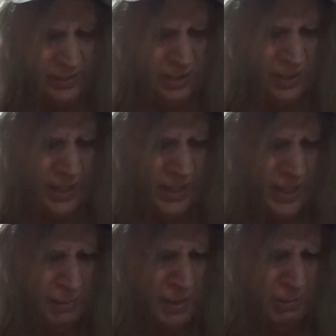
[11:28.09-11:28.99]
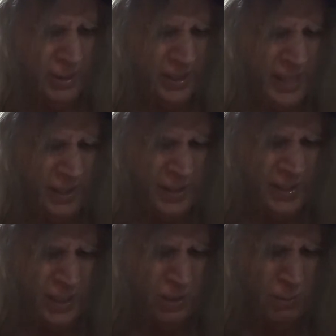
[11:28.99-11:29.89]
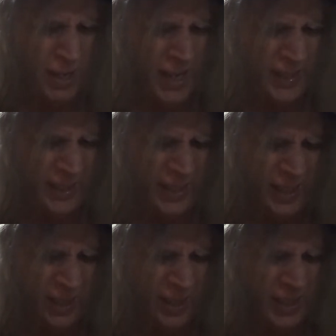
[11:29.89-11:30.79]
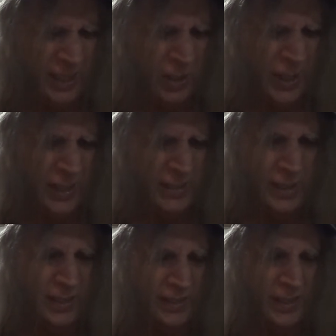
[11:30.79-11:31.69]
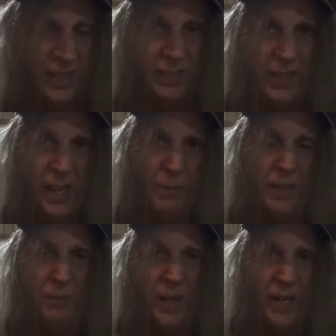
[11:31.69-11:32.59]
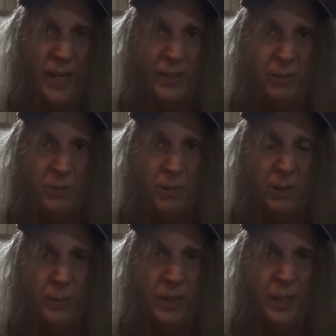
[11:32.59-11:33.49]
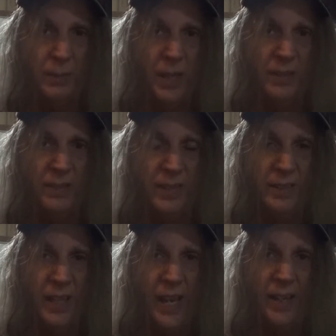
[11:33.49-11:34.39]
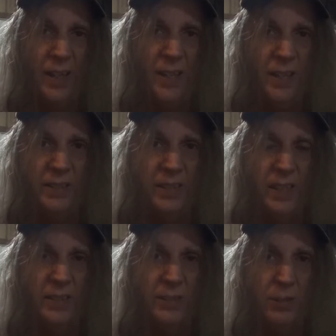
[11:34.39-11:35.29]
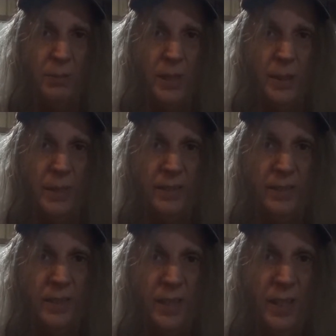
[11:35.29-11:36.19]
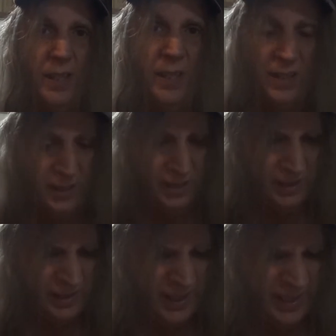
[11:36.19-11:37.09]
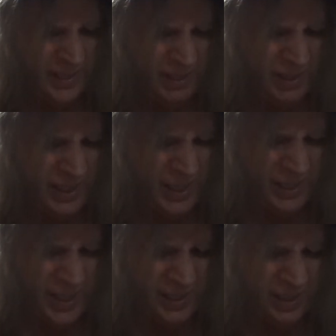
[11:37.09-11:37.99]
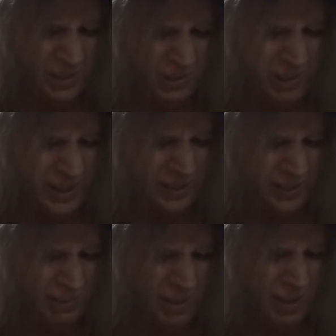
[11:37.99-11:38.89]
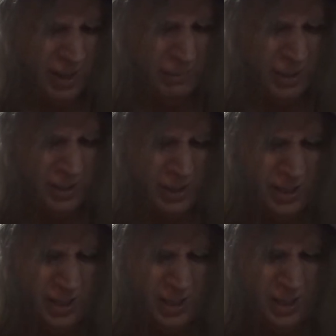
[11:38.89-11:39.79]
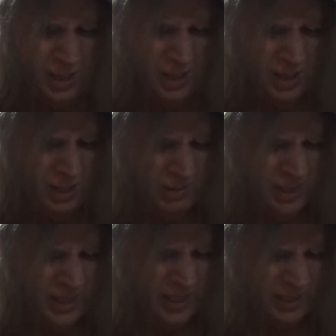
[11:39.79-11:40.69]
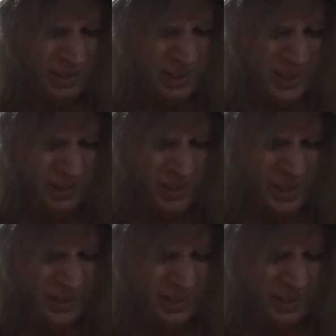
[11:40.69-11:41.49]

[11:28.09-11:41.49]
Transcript: Okay, now, but when you have a narrow-minded, arrogant, okay, he's against campaign finance reform. He came out and said that. He's against term limits. He's against everything that has to do with draining the swamp. What else? There were several other